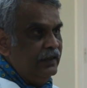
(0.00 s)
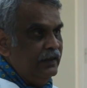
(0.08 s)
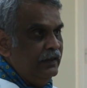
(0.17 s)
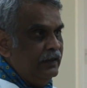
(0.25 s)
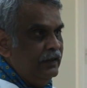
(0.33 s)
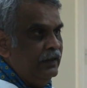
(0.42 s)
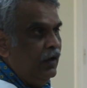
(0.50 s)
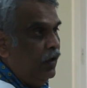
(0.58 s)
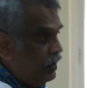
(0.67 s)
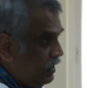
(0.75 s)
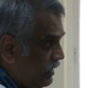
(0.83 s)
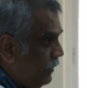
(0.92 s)
There are
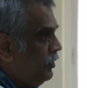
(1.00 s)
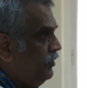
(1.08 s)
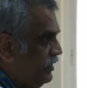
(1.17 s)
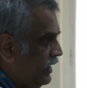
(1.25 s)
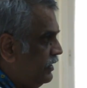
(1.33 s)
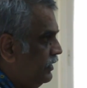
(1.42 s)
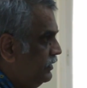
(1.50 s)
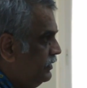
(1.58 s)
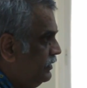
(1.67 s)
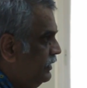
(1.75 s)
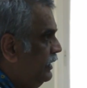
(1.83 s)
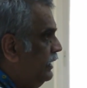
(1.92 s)
15 qualities.
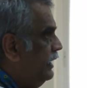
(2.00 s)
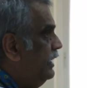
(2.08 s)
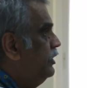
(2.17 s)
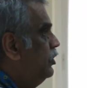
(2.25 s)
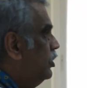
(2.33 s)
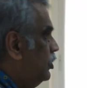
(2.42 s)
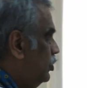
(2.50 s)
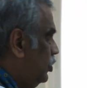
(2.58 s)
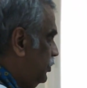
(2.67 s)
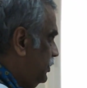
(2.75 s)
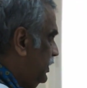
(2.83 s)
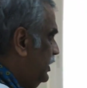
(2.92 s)

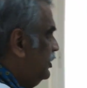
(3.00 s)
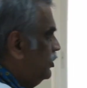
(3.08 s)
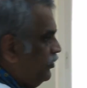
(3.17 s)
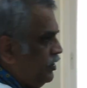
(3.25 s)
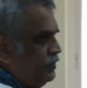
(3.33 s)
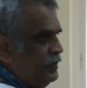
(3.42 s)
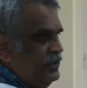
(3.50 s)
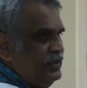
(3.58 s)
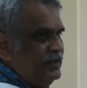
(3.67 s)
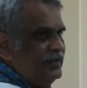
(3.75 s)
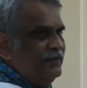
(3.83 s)
For each quality,